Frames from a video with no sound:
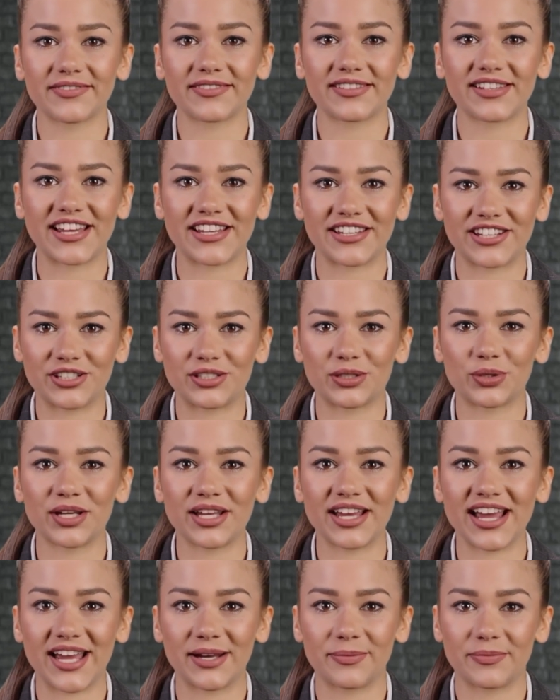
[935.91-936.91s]
take into
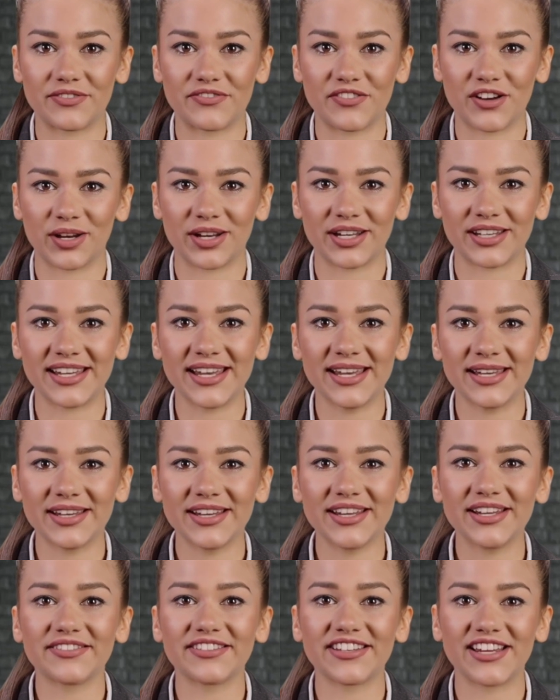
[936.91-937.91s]
account the
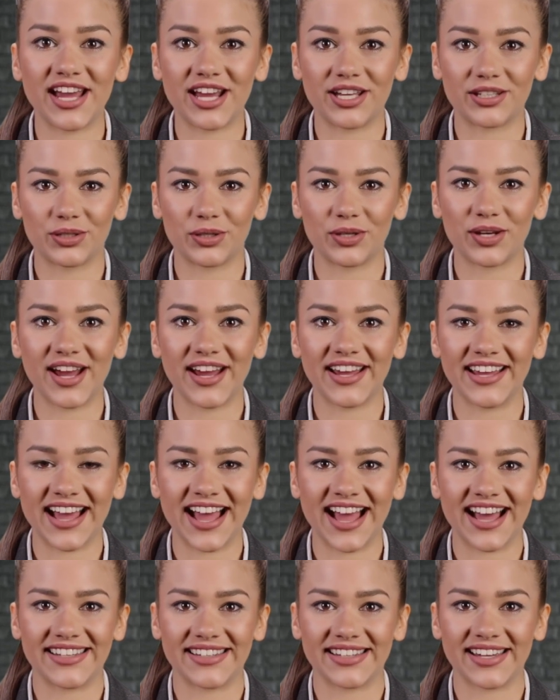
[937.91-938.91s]
volatility of the underlying
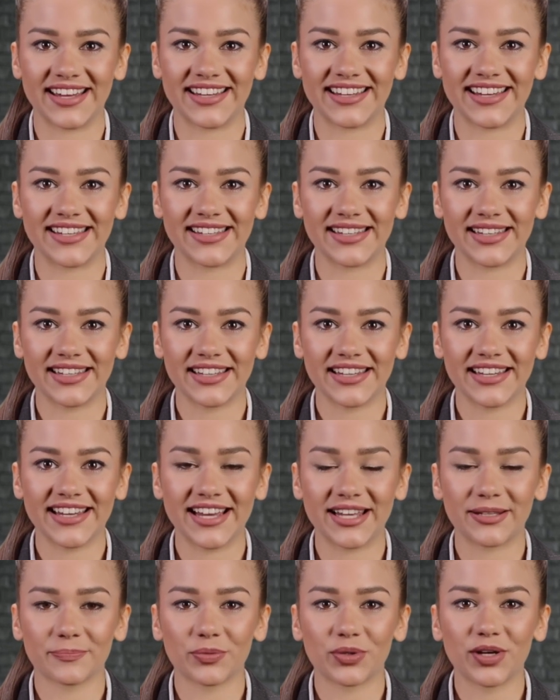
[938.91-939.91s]
asset as a key
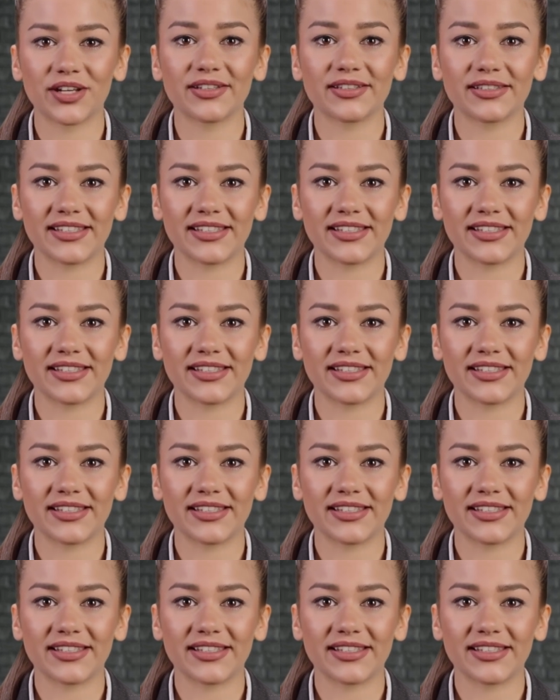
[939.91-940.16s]
input